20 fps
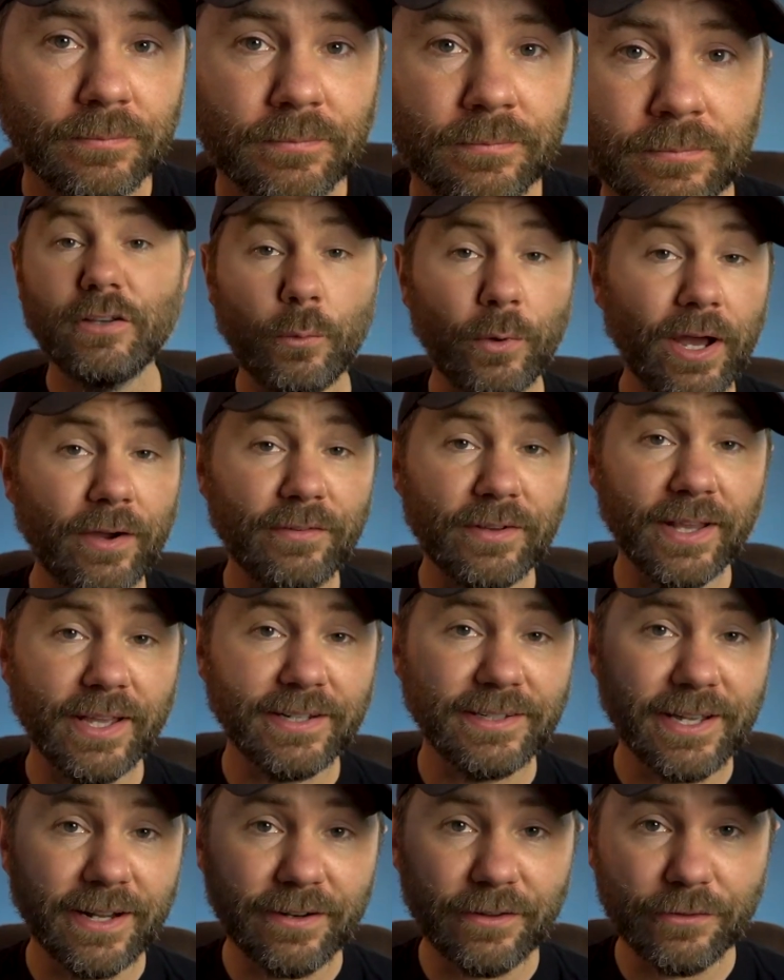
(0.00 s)
So we'll have a
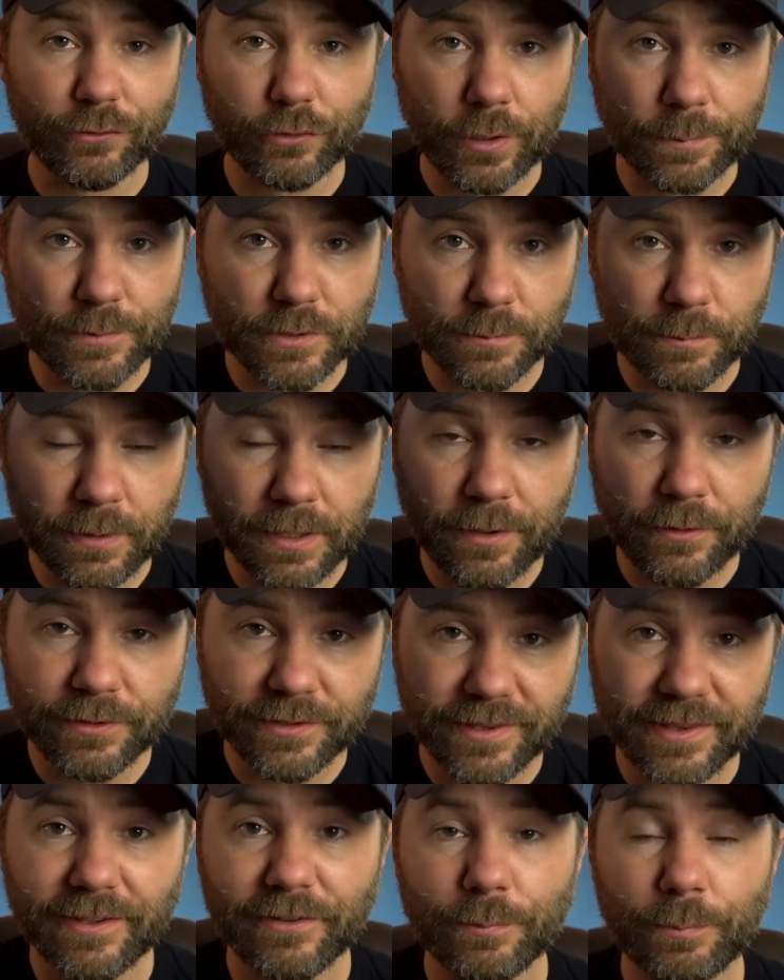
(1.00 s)
link down in the description below
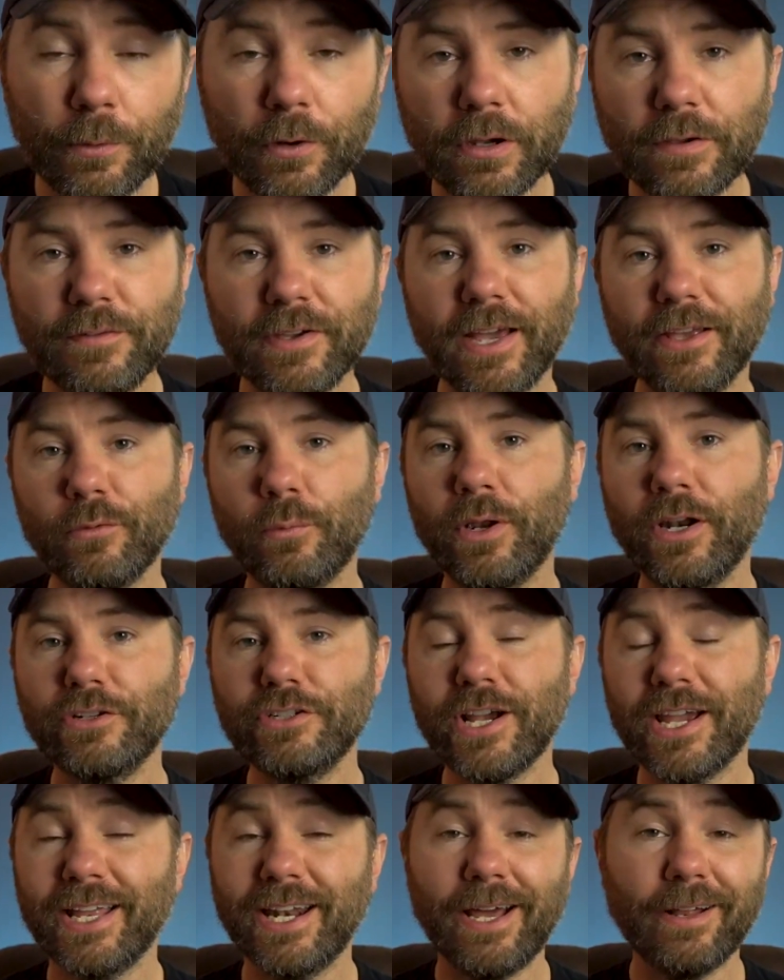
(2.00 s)
to this book if you guys want to
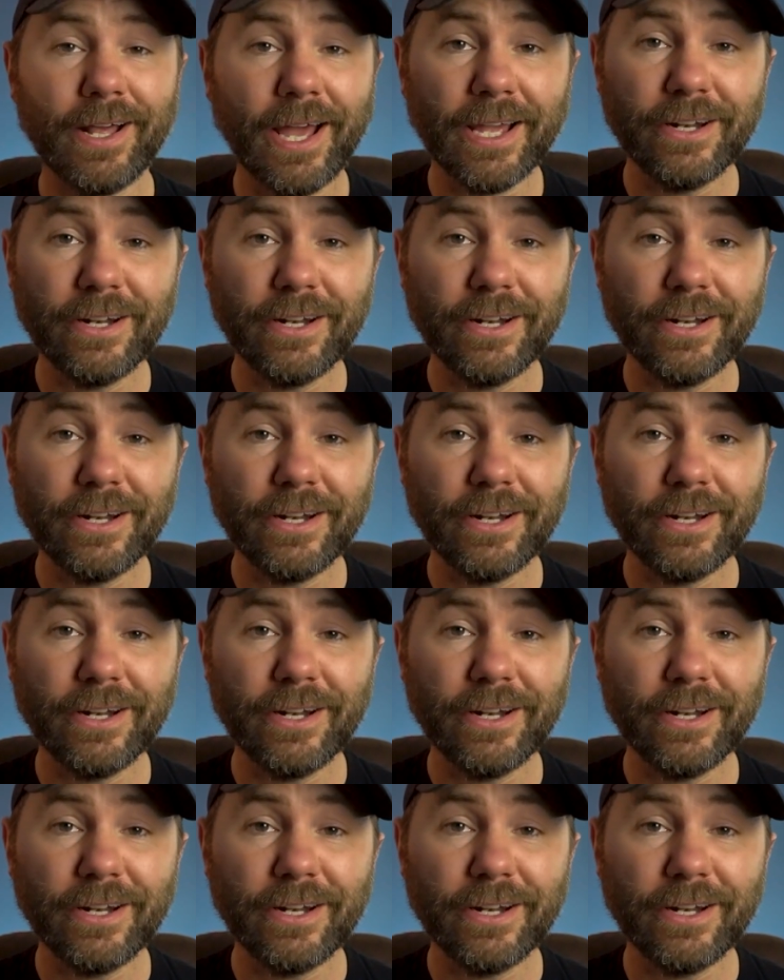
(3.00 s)
check it out.